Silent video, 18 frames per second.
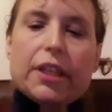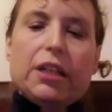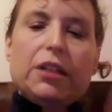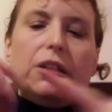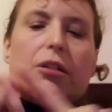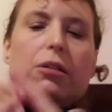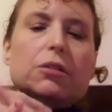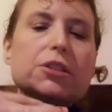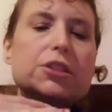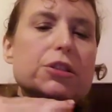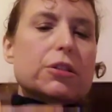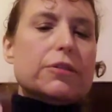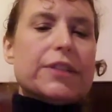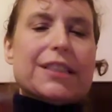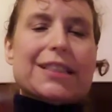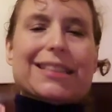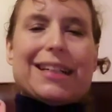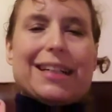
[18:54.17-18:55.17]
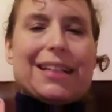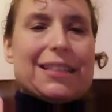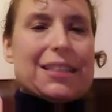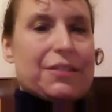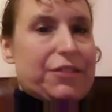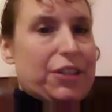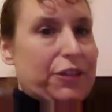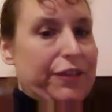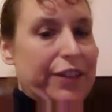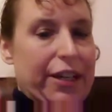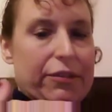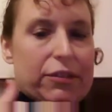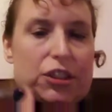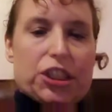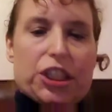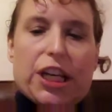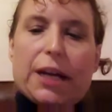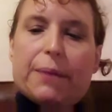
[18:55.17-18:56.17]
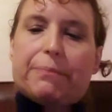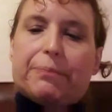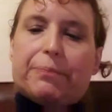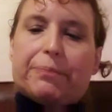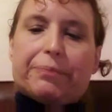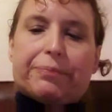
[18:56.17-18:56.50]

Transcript: you know, a serving size of your favorite chip,